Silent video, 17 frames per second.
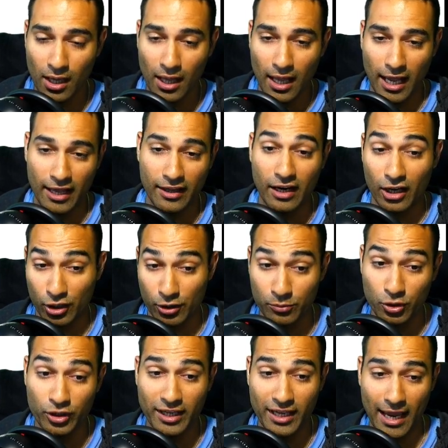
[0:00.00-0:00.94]
and are
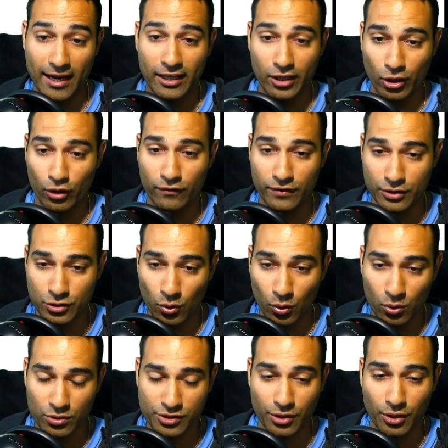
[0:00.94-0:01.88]
communicating over Tor.
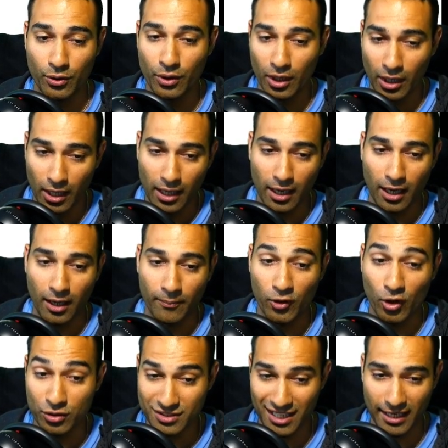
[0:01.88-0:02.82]
So um,
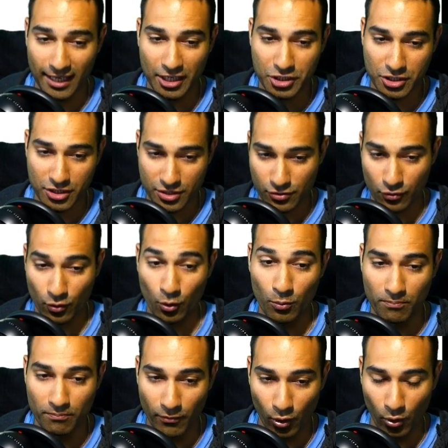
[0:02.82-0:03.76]
those connections are all,
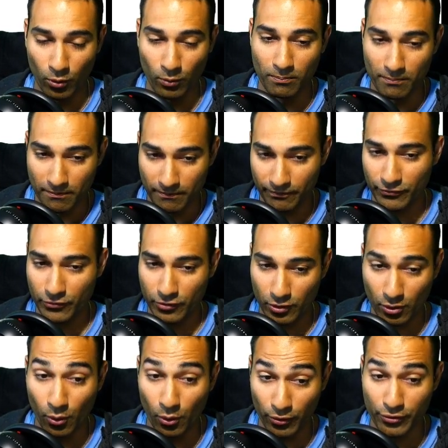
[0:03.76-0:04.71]
all
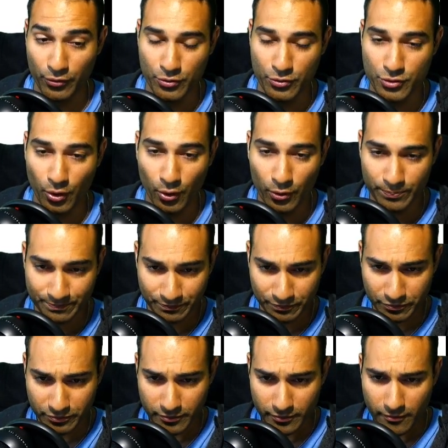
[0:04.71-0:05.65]
all through Tor.
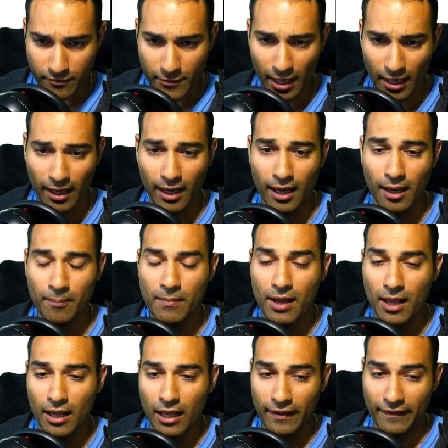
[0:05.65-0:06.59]
Um,
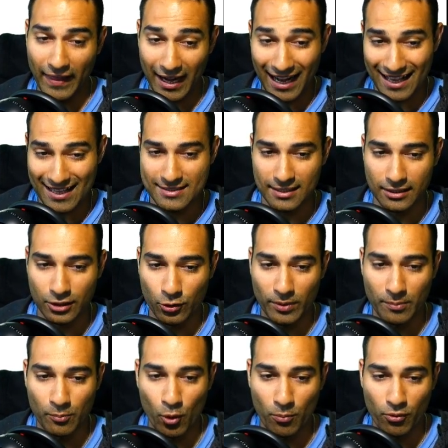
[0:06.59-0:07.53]
that adds a little bit
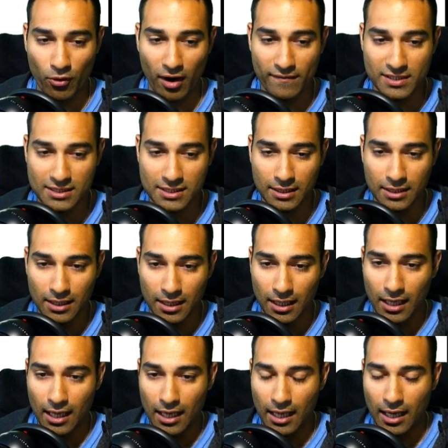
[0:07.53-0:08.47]
more privacy.
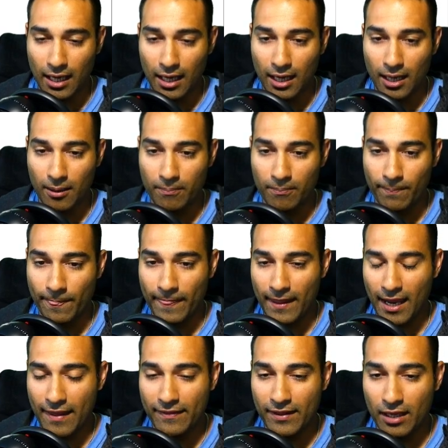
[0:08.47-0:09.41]
Um,
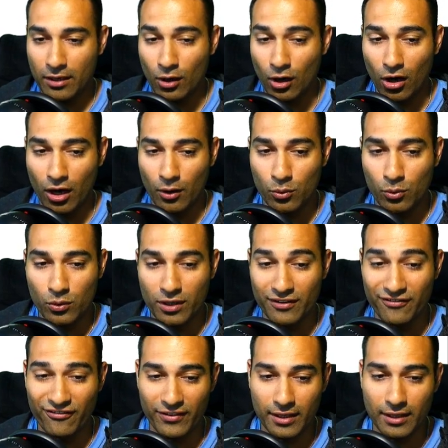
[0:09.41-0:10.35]
and then I will
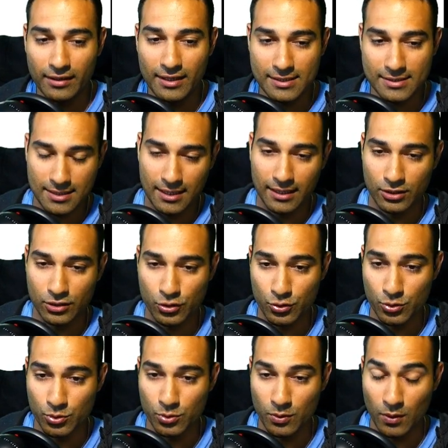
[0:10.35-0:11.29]
configure this thing
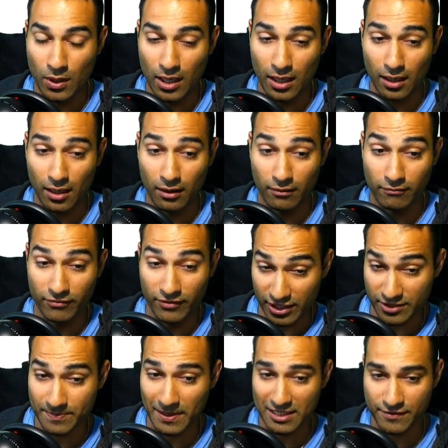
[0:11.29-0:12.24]
to uh, this
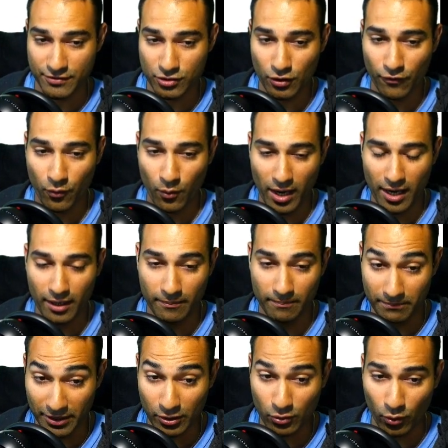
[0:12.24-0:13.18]
piece of software,
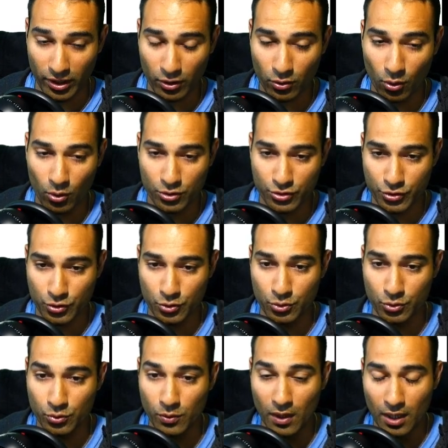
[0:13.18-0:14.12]
Bitcoin Core,
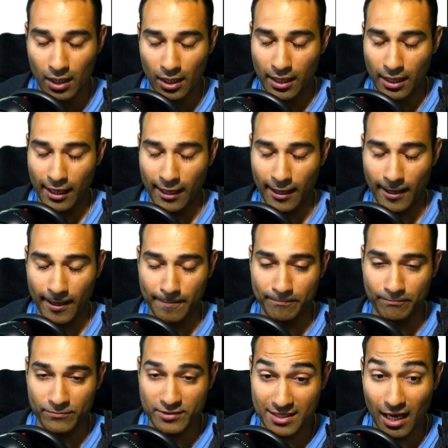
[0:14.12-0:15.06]
to um,
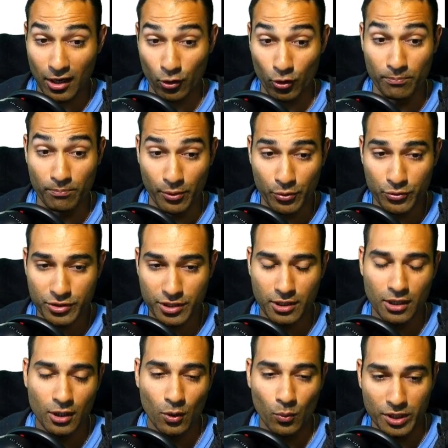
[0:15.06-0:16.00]
start on boot,
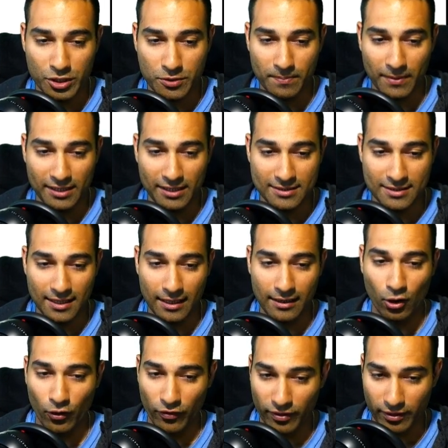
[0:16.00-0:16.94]
which means that
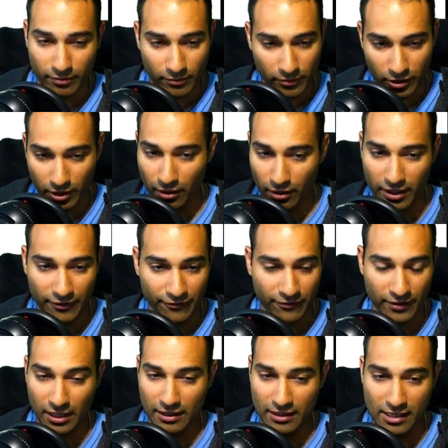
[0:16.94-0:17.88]
on you know if in the